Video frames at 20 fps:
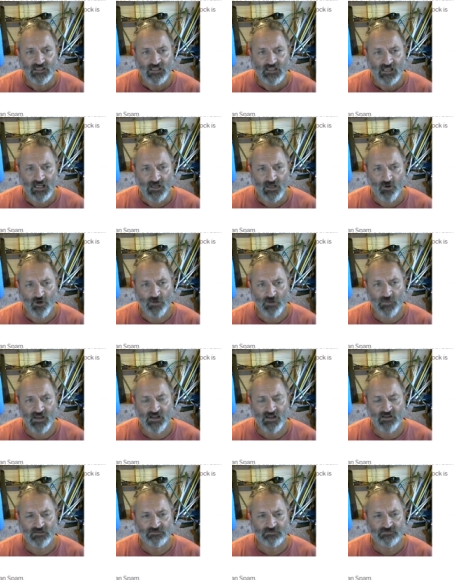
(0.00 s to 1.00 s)
Uh,
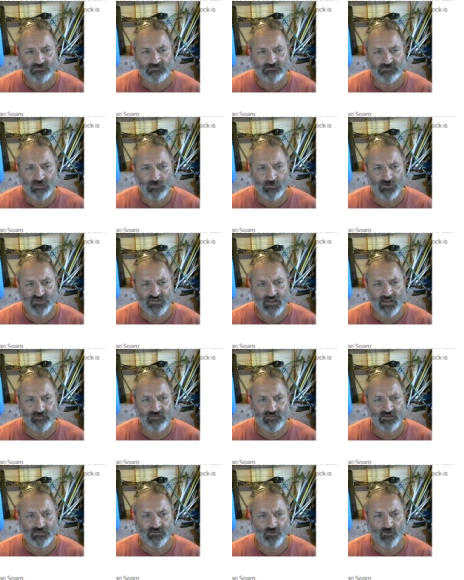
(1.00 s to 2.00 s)
Hormel, number
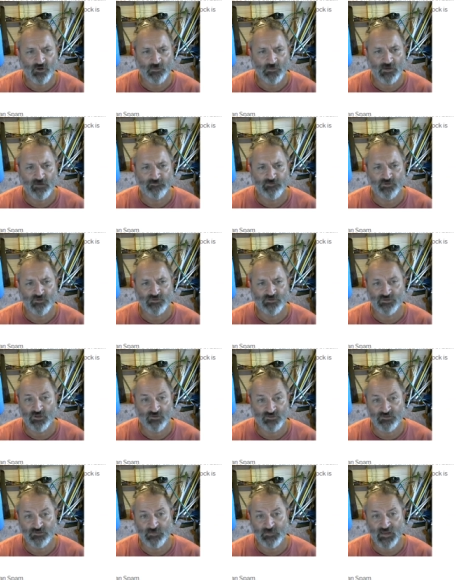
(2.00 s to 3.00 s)
seven. Hormel Foods
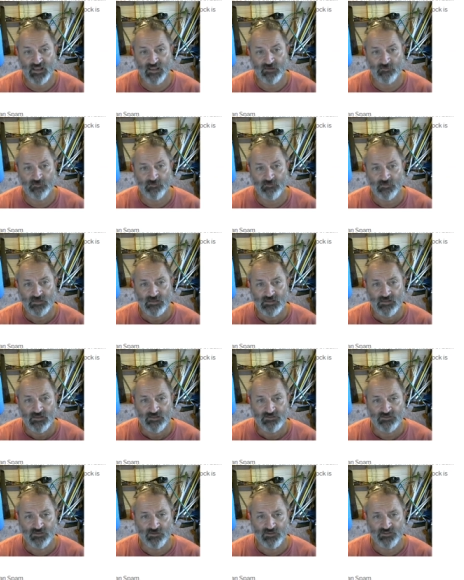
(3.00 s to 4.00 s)
on Spam,
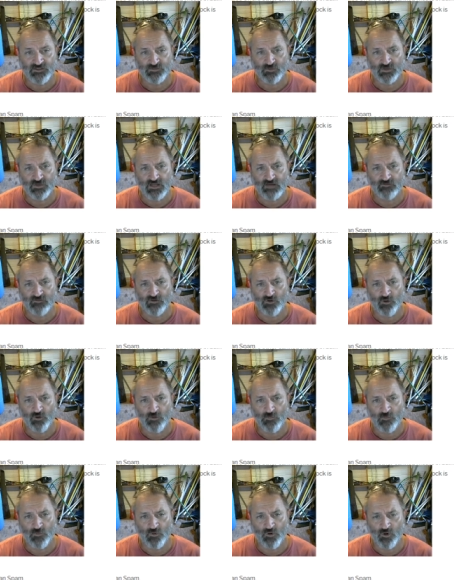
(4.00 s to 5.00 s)
so this will cover
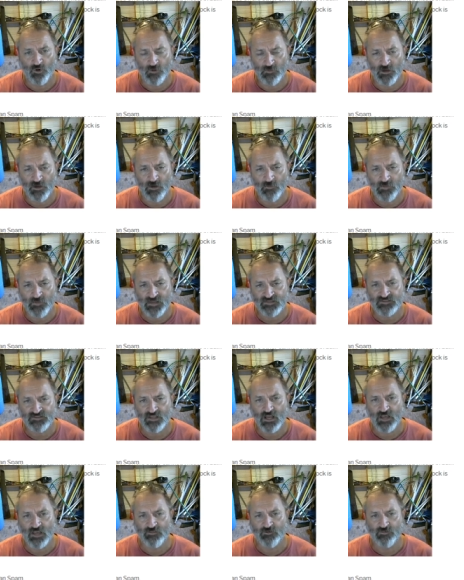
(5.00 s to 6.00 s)
Hormel meats
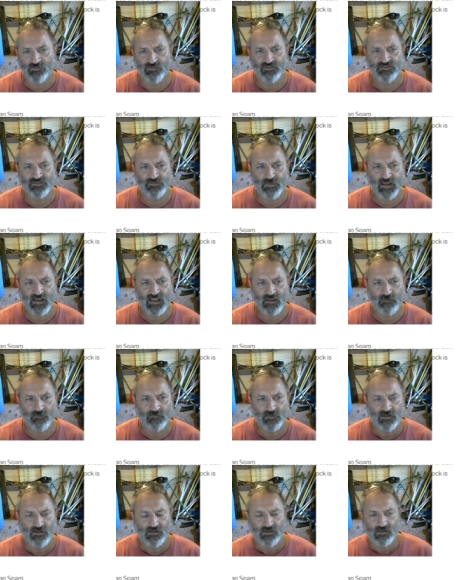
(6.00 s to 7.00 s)
other than Spam.